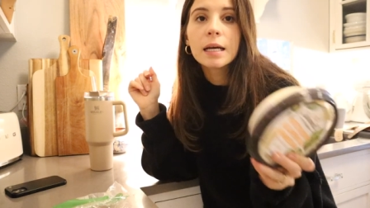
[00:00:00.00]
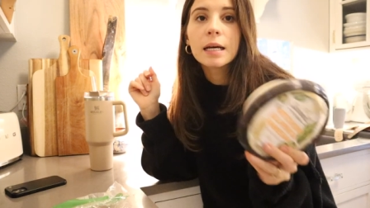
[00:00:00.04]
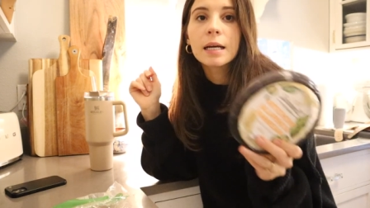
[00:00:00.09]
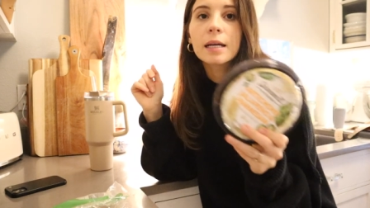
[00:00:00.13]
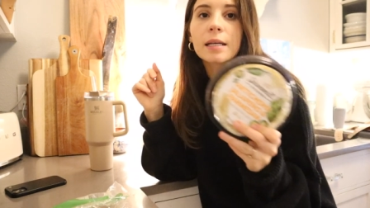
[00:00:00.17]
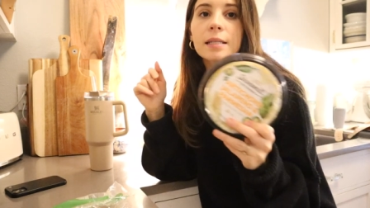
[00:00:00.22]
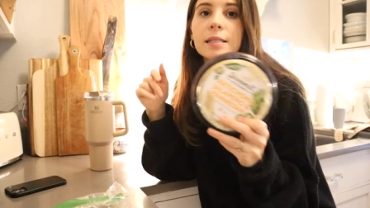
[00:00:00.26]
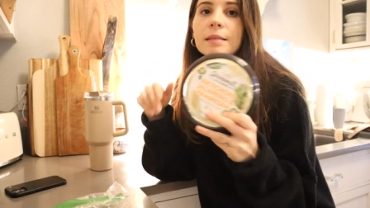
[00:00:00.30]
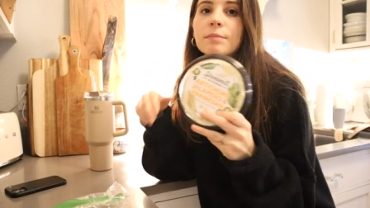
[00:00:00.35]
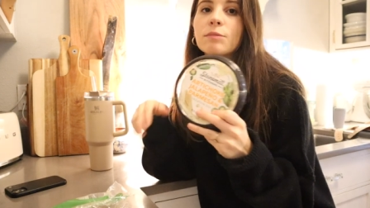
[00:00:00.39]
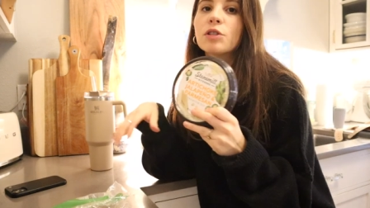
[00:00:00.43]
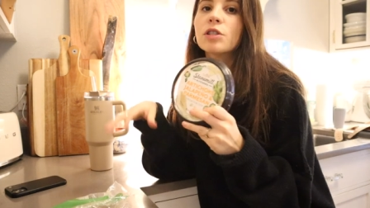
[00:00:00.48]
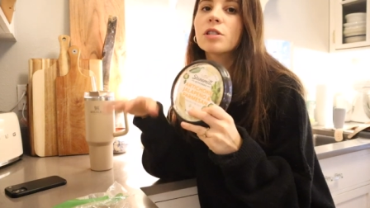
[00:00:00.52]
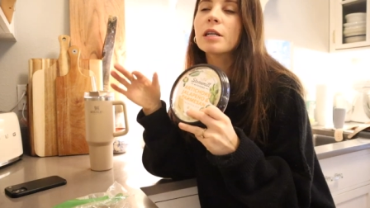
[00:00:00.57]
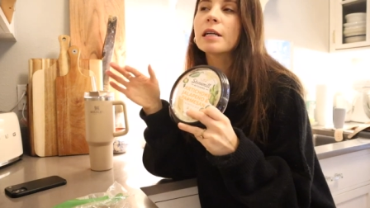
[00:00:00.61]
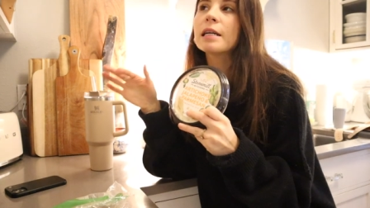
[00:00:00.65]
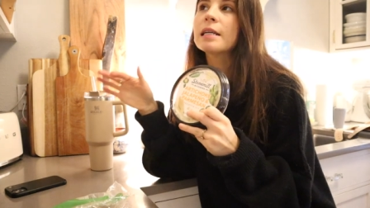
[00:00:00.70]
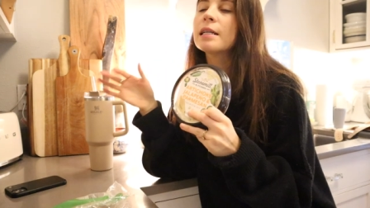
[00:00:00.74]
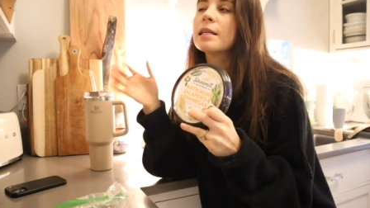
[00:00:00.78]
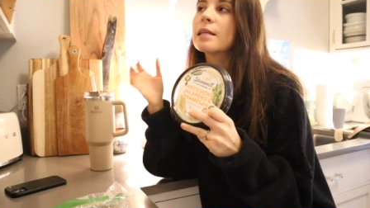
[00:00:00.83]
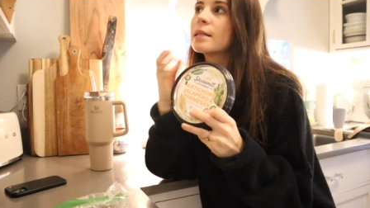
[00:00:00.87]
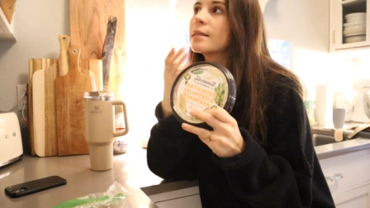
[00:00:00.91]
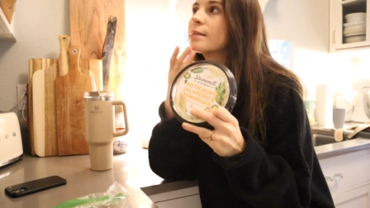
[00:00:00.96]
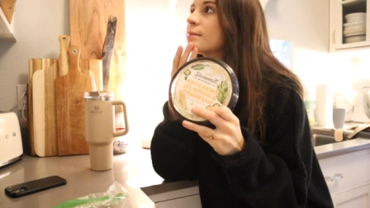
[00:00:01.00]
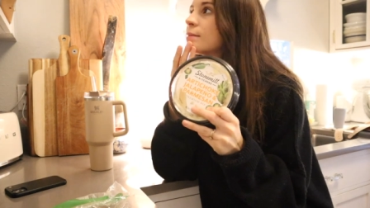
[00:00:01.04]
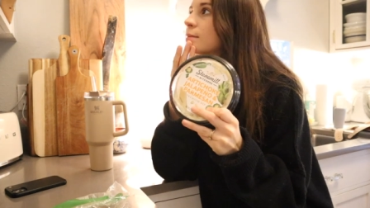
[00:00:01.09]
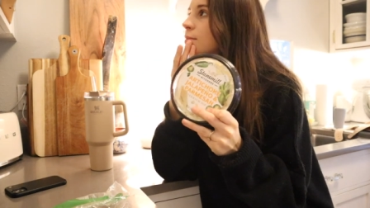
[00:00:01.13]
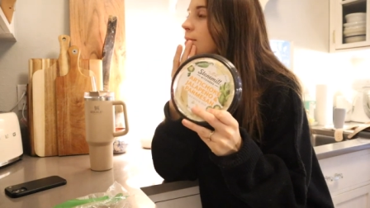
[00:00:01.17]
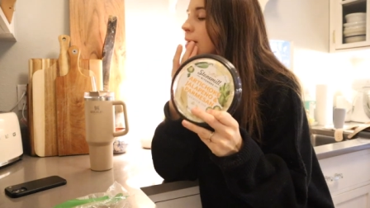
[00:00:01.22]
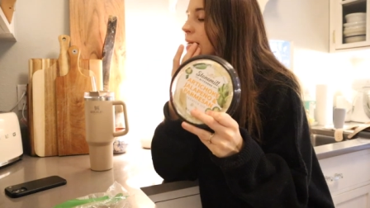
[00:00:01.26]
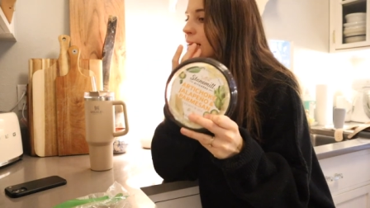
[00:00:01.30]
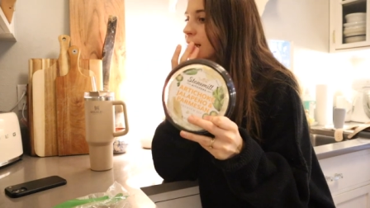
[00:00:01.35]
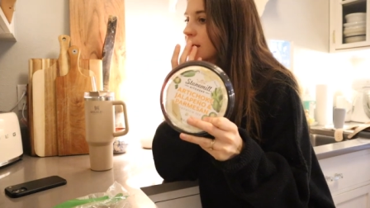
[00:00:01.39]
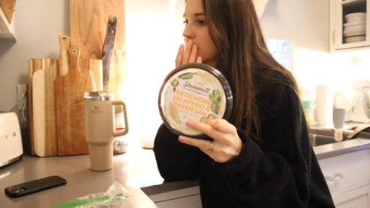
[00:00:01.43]
because I'm just trying to
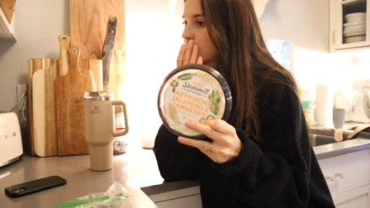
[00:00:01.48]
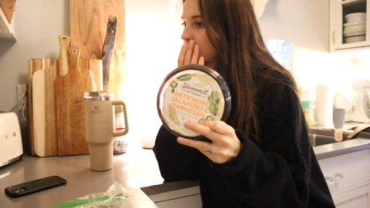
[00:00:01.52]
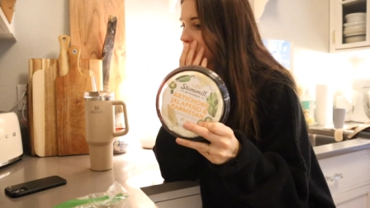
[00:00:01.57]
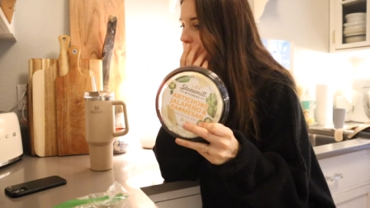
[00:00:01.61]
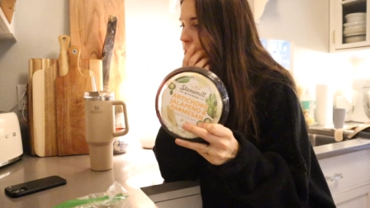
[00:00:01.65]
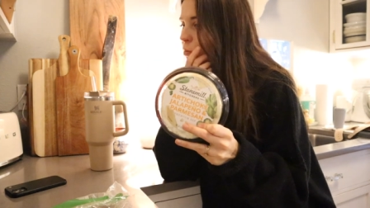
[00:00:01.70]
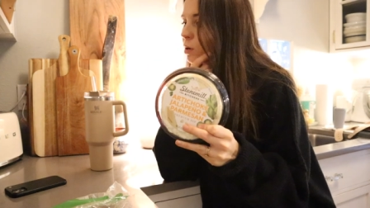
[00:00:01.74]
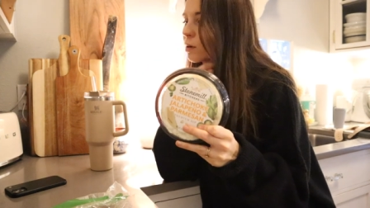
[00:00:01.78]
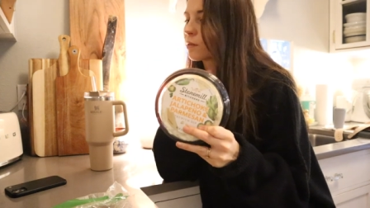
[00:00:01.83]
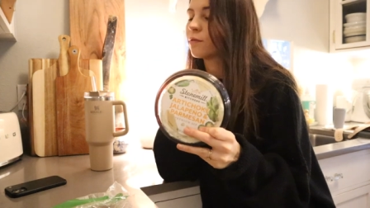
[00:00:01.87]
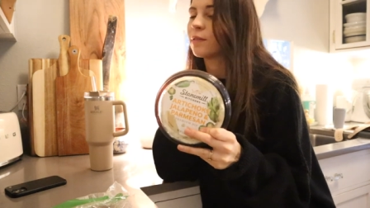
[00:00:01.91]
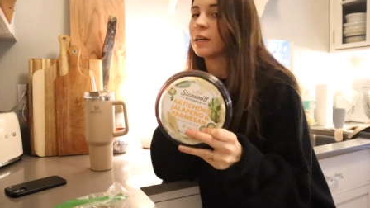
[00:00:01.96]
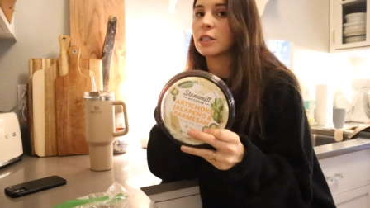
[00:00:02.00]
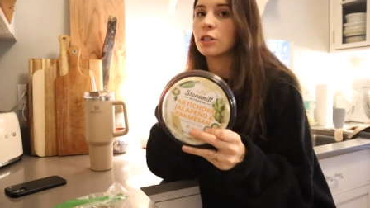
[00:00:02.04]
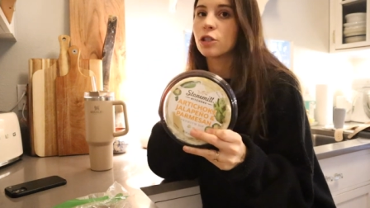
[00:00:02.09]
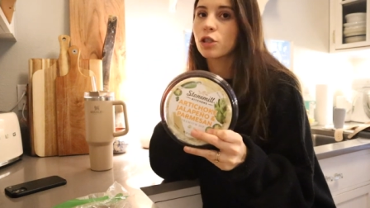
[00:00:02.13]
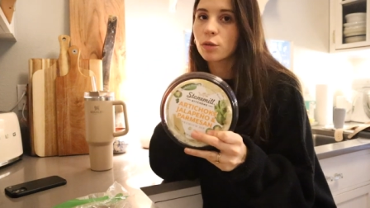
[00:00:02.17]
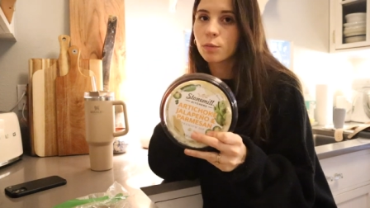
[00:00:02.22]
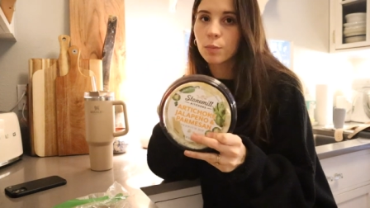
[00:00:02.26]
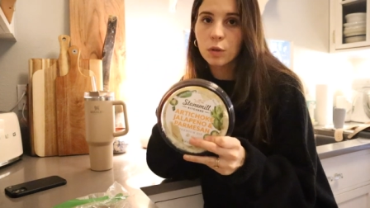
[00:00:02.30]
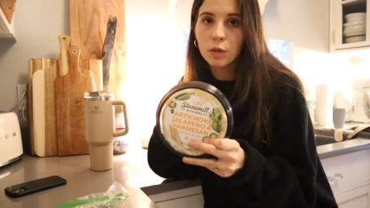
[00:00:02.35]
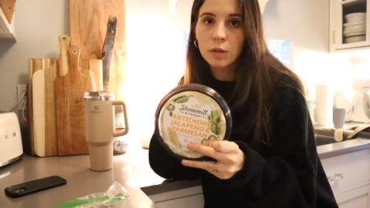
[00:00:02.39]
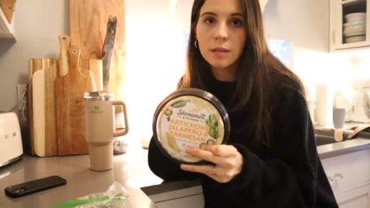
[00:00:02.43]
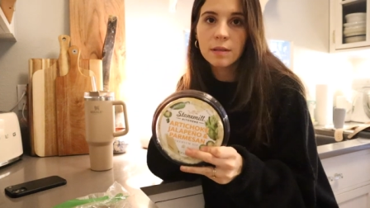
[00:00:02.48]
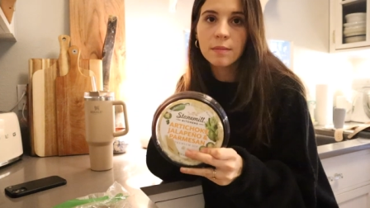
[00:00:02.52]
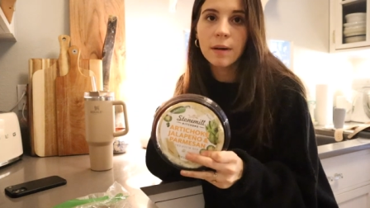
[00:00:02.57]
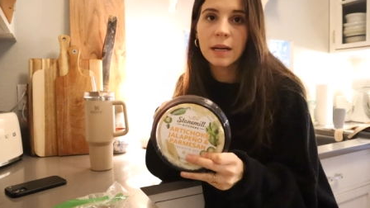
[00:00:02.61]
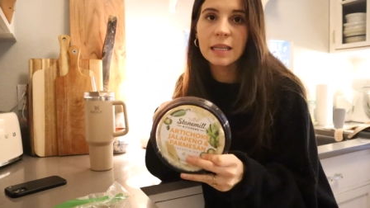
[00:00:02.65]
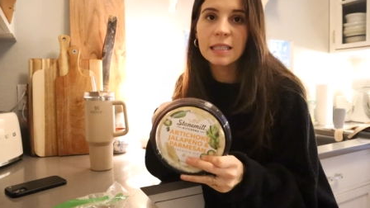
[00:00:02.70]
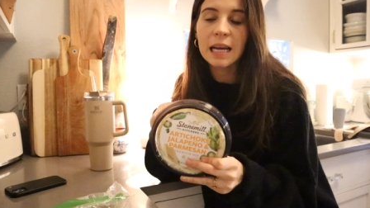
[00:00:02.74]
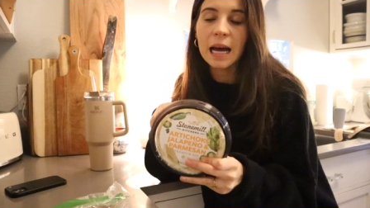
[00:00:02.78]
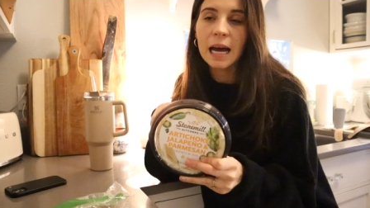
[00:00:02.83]
eat more vegetables in my